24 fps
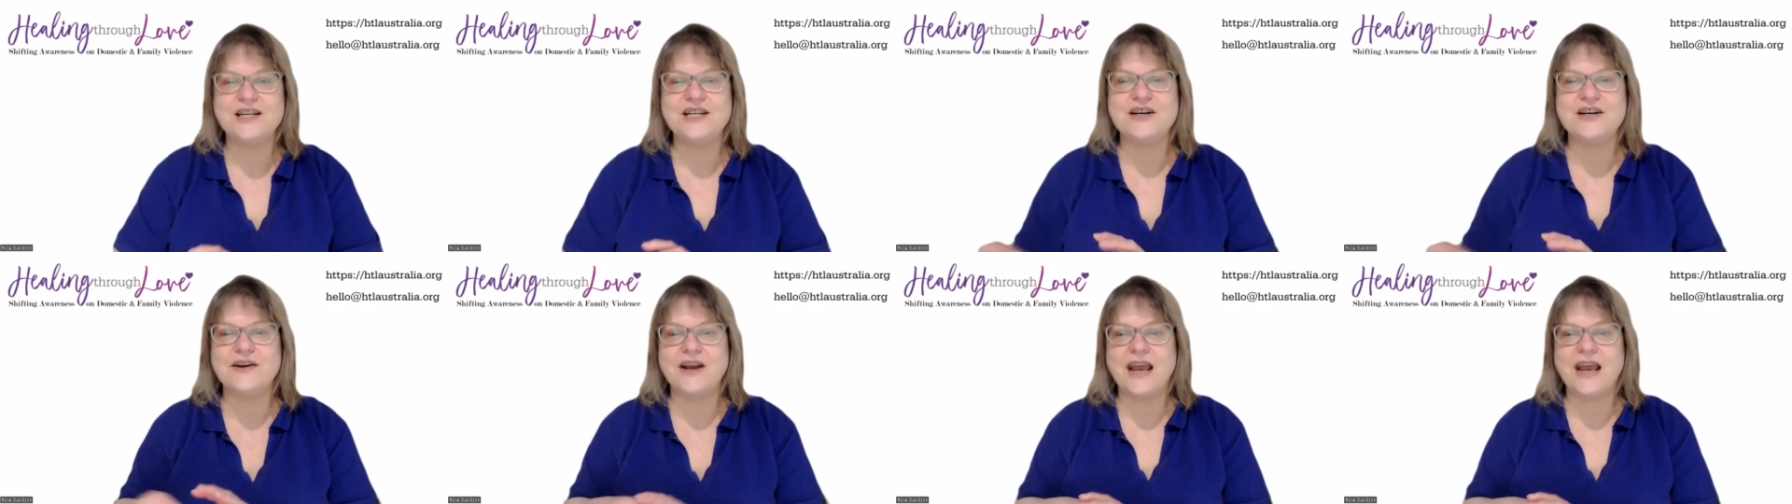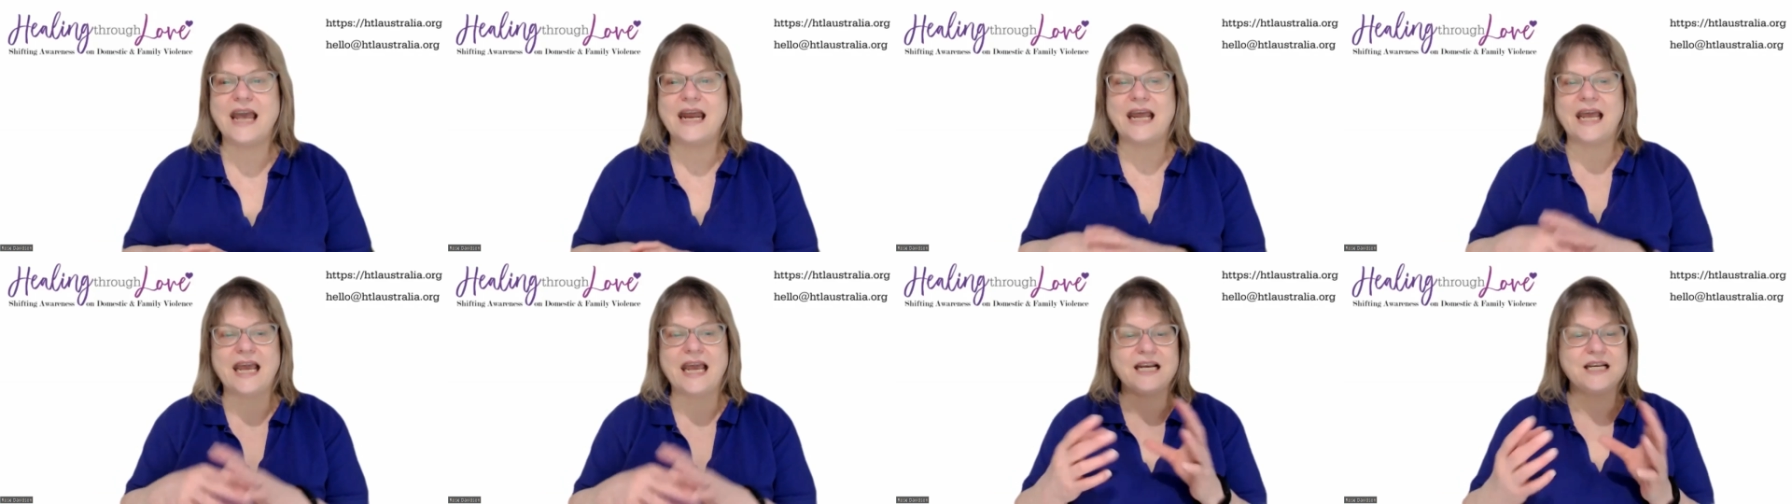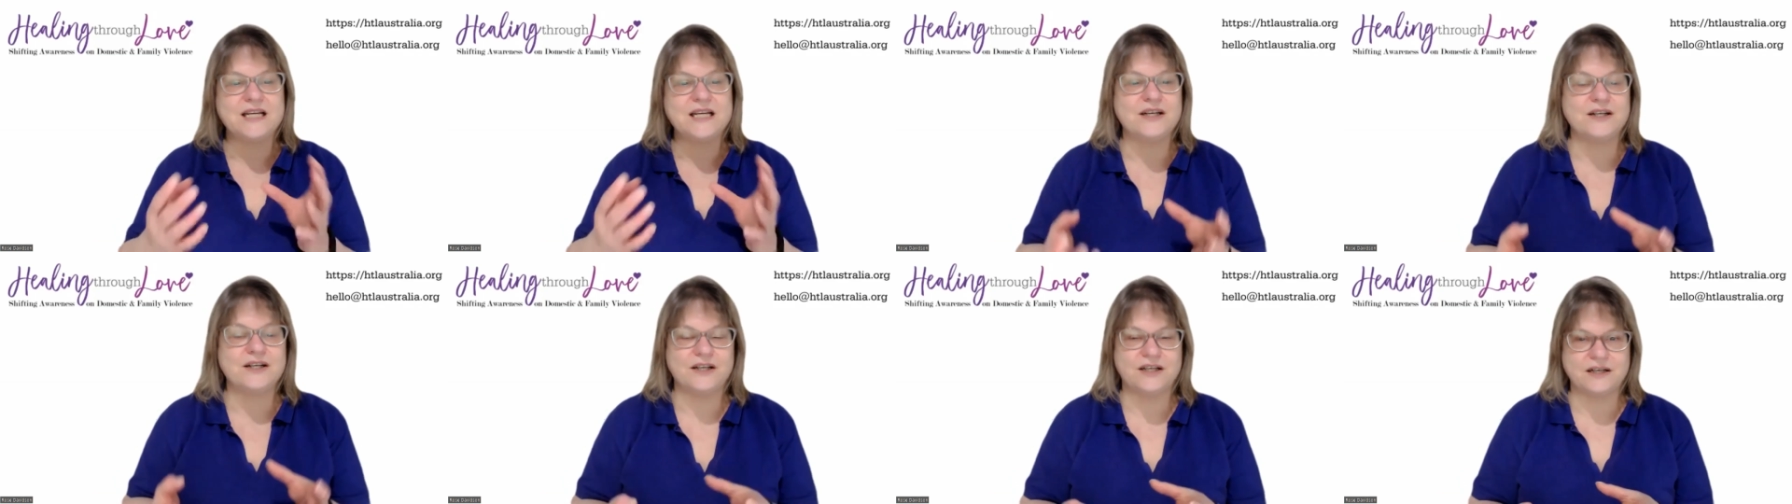did you get
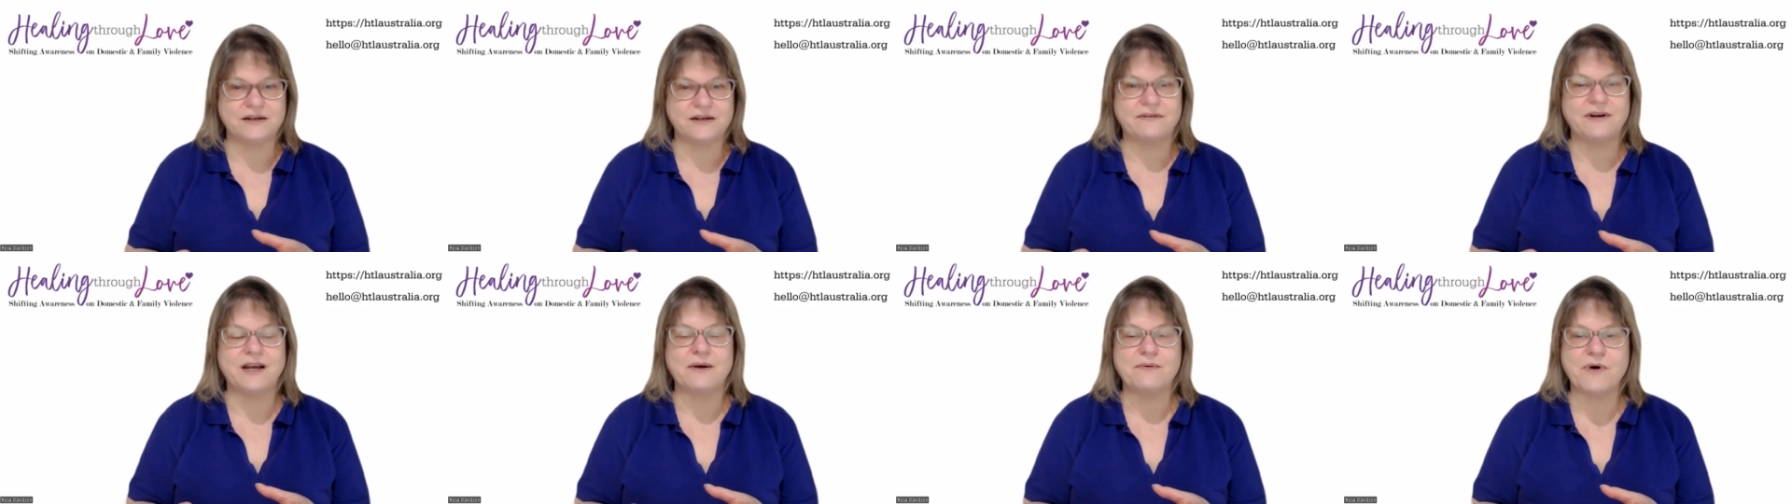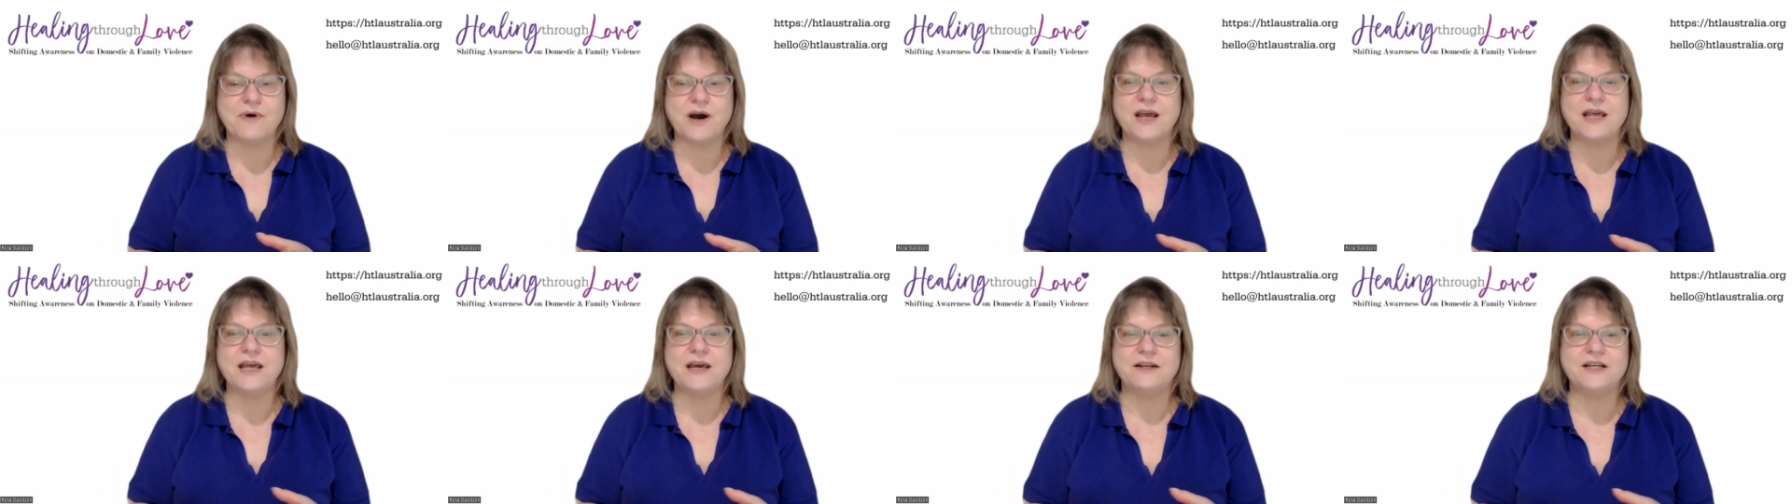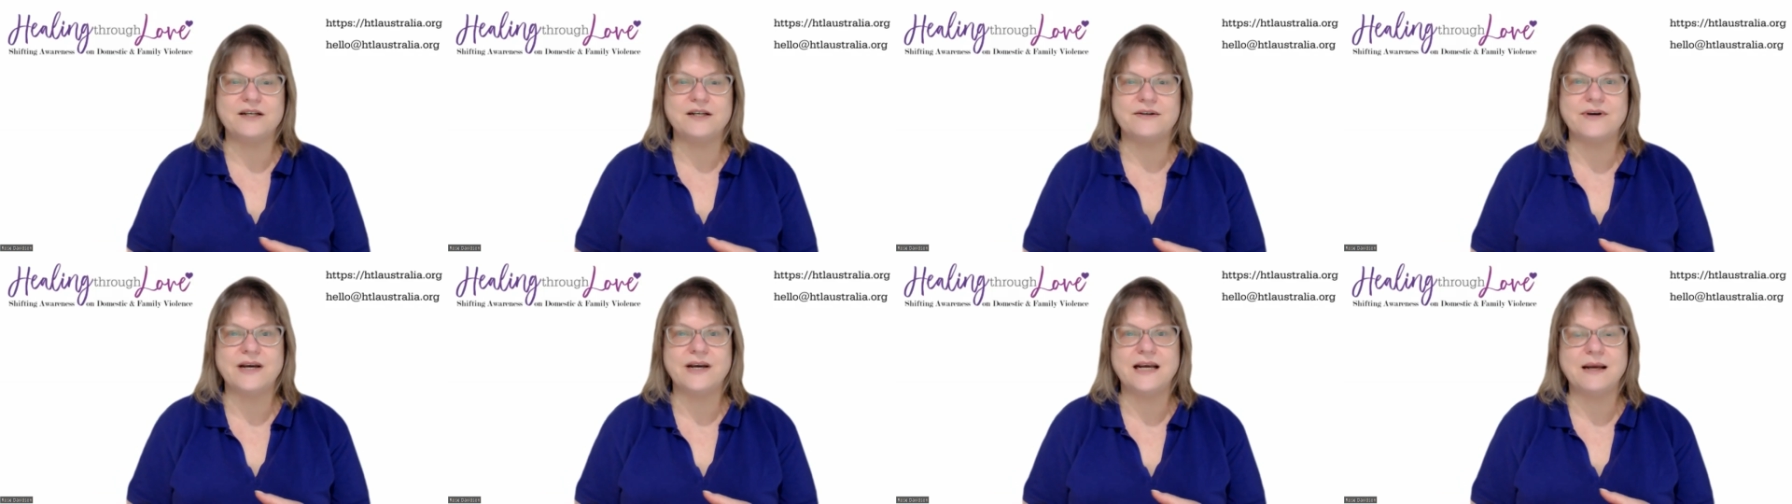into doing what you're
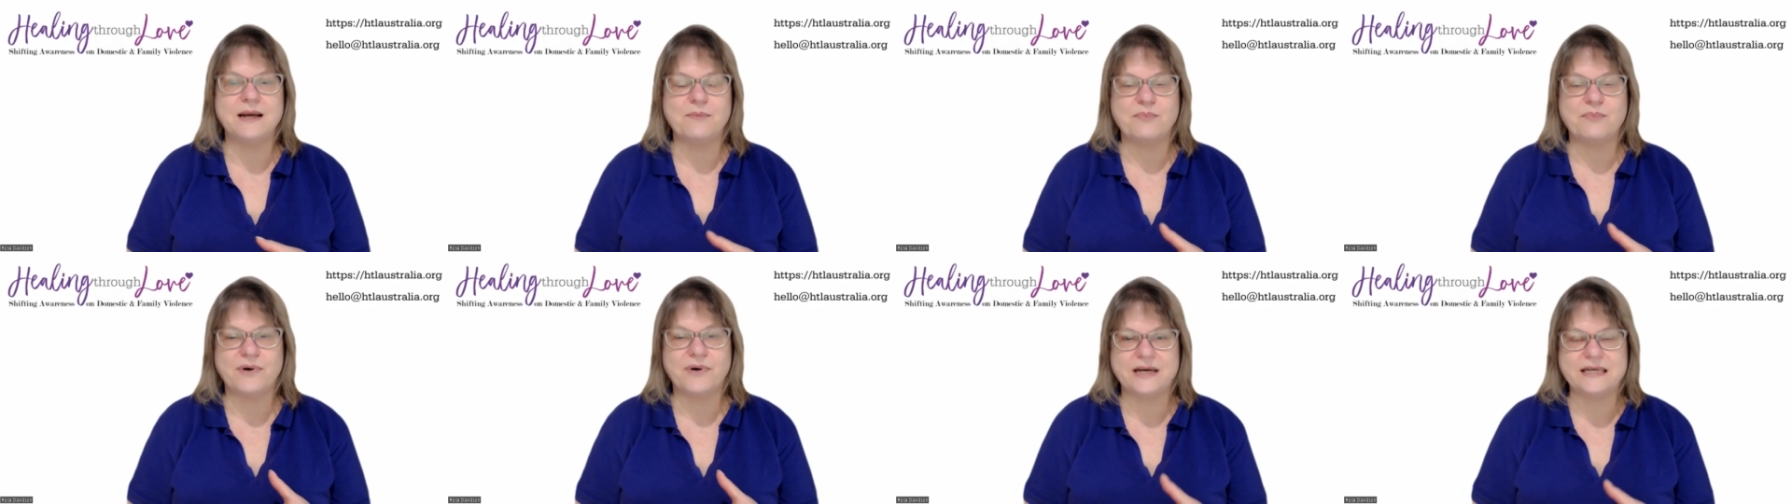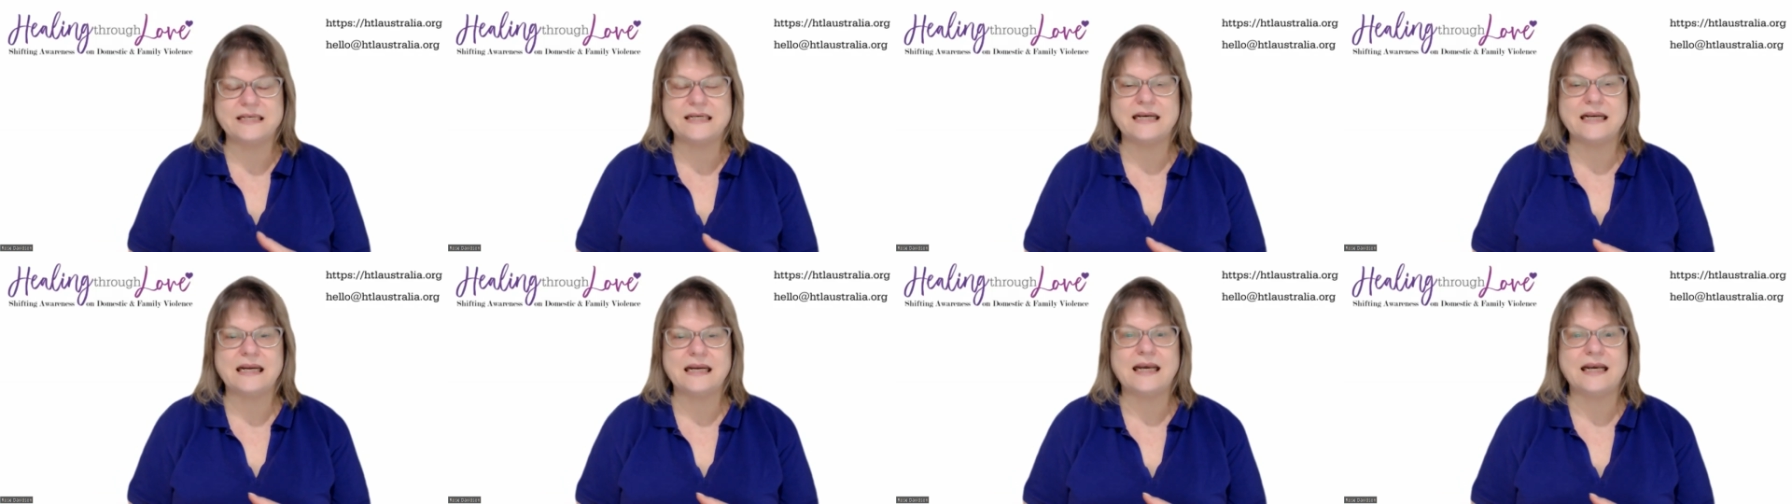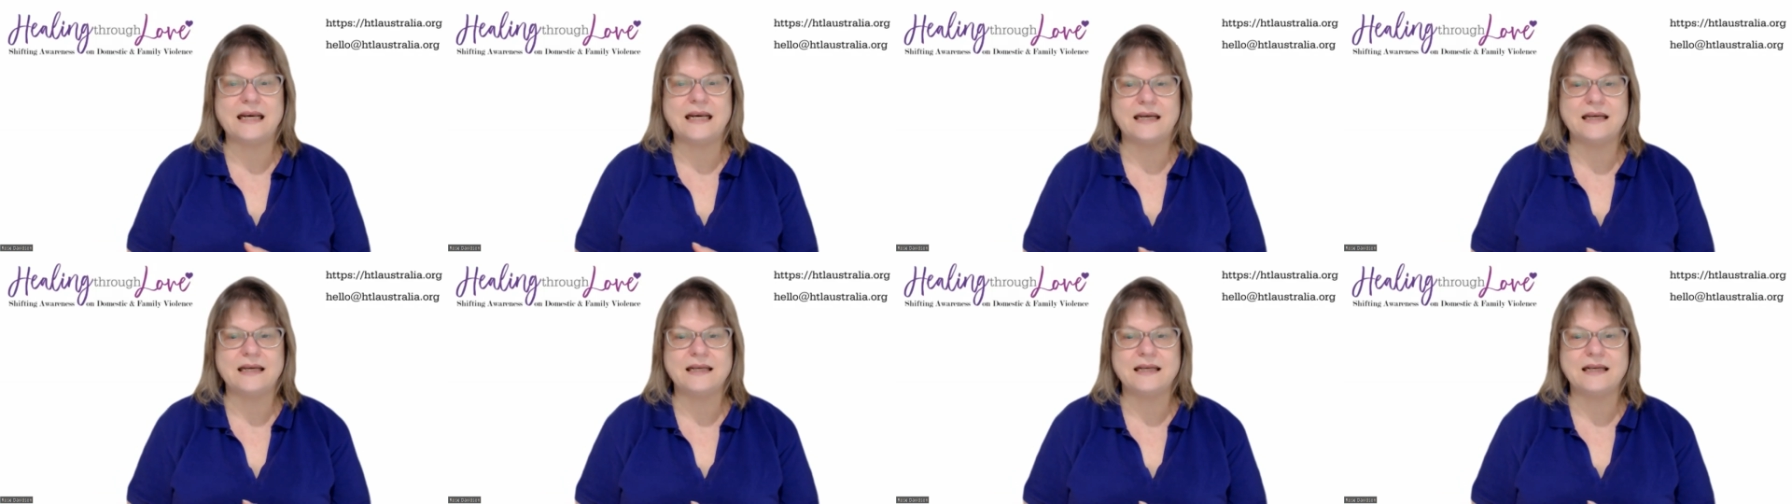doing
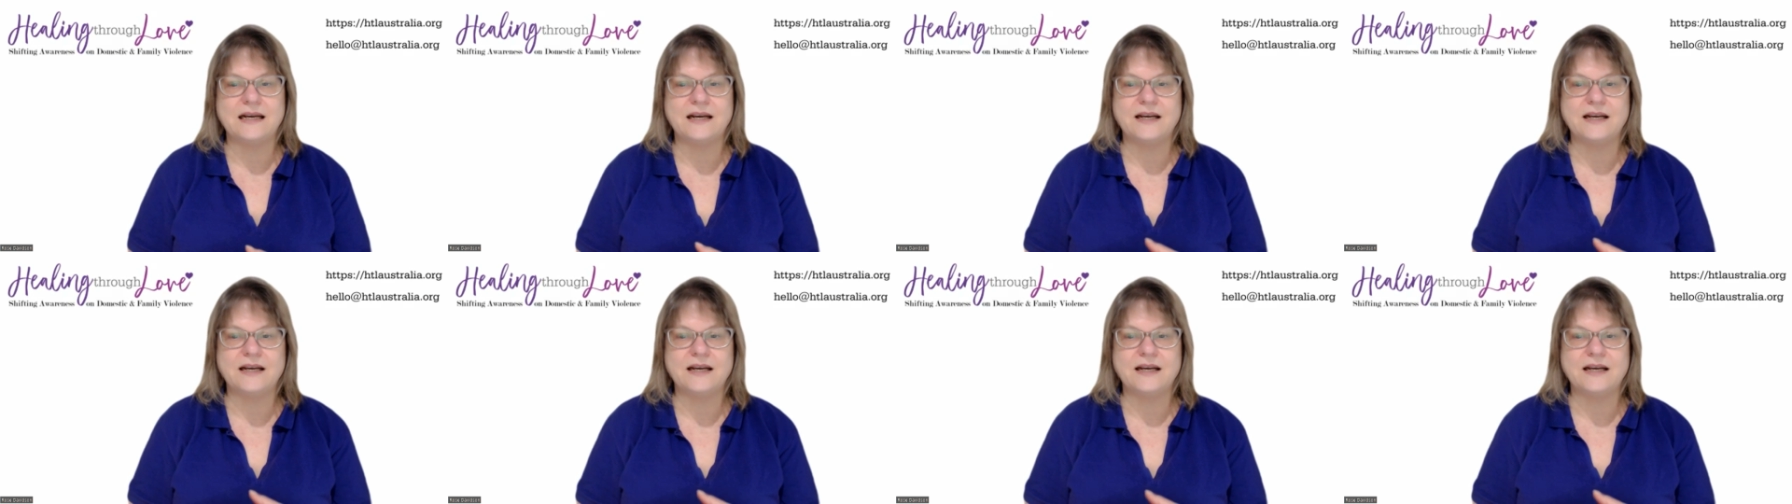presently?